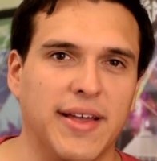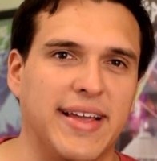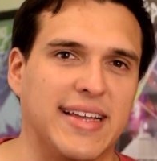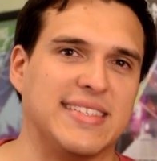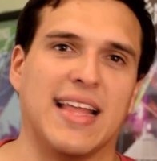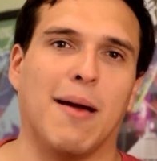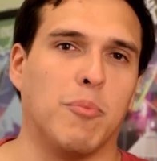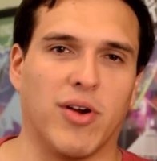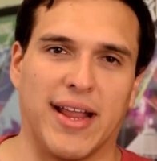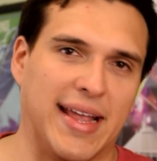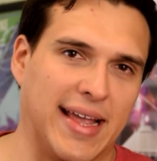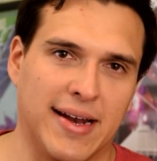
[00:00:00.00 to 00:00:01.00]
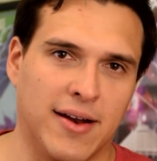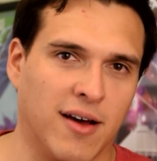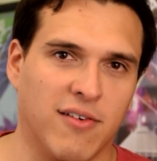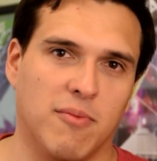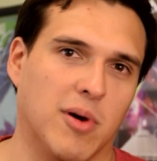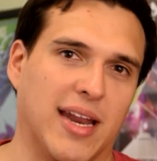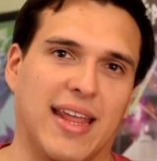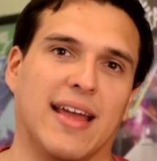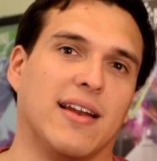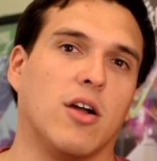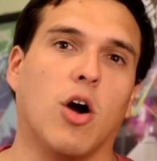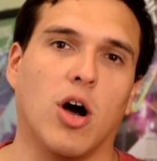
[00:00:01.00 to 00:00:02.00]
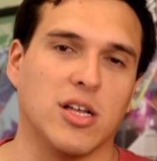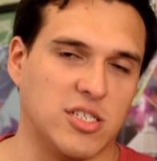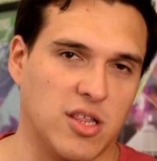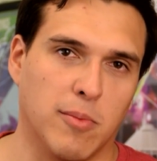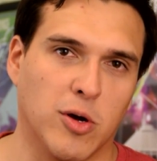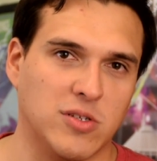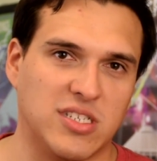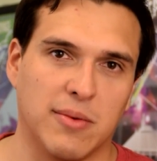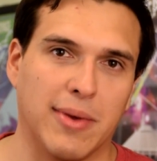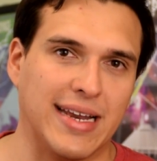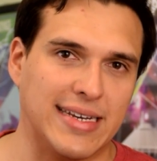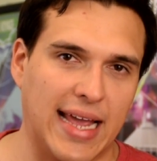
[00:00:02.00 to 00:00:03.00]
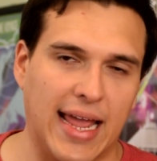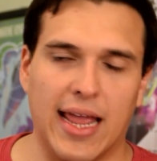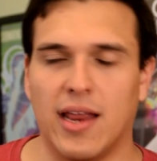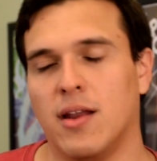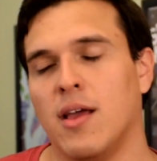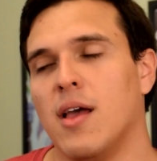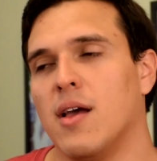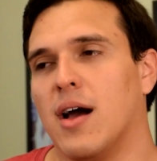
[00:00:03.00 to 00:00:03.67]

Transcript: is not bringing in enough money and costs the most to maintain.